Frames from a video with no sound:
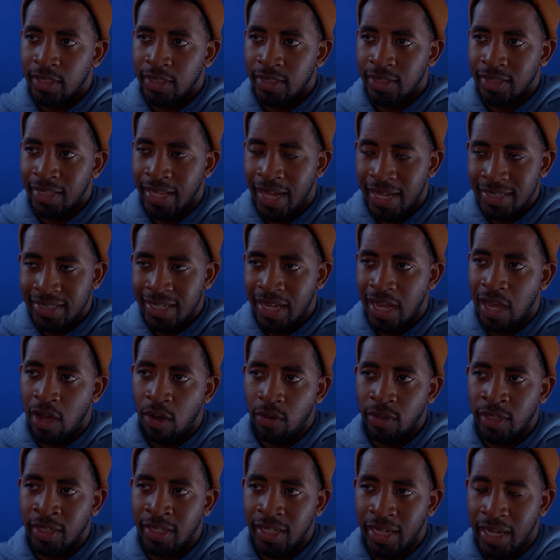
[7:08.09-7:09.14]
And that's how
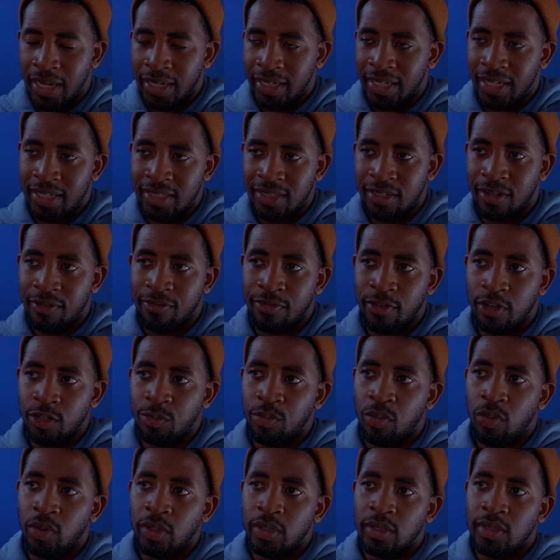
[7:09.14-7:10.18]
Indiana gets their first
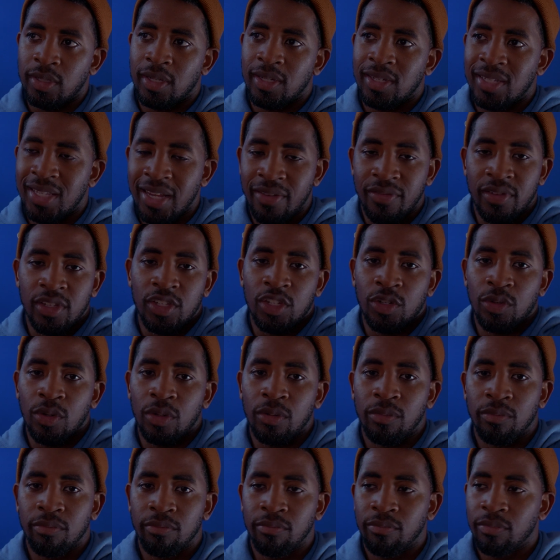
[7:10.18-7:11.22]
points, 7-0.
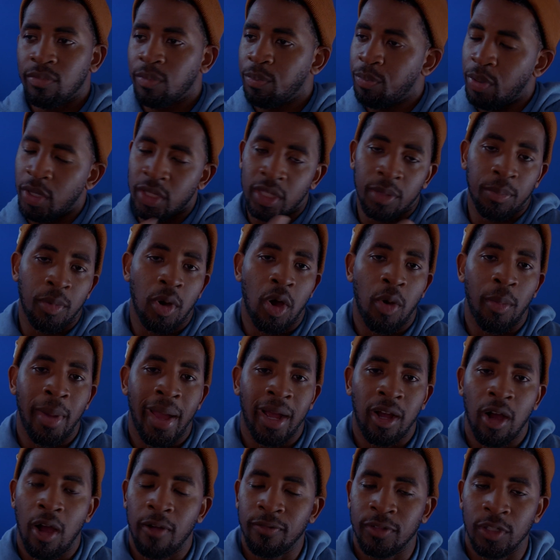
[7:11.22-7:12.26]
Punt the ball
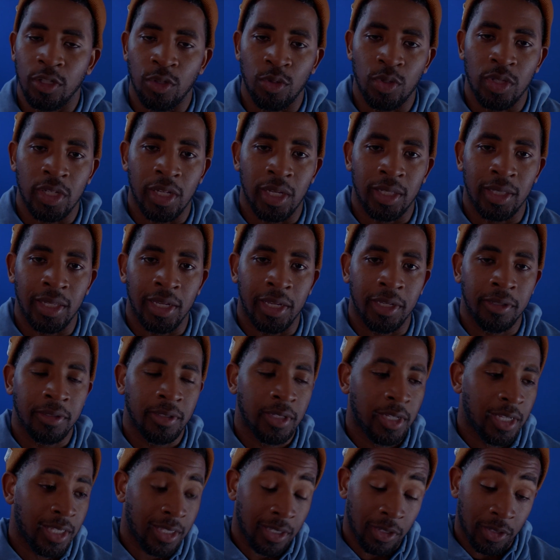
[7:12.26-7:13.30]
back off to UCLA,
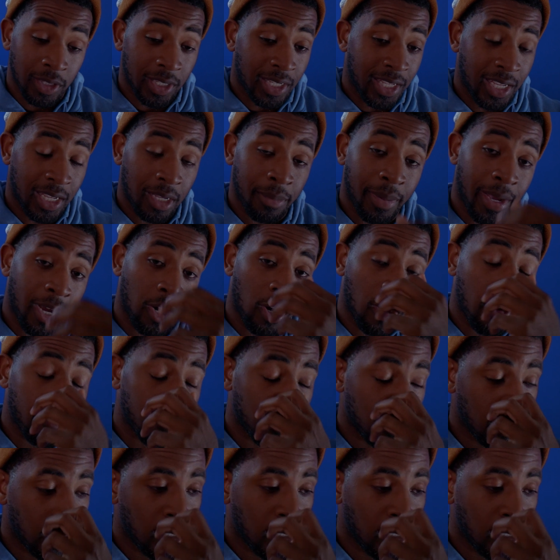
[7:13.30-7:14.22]
or they kick it back off.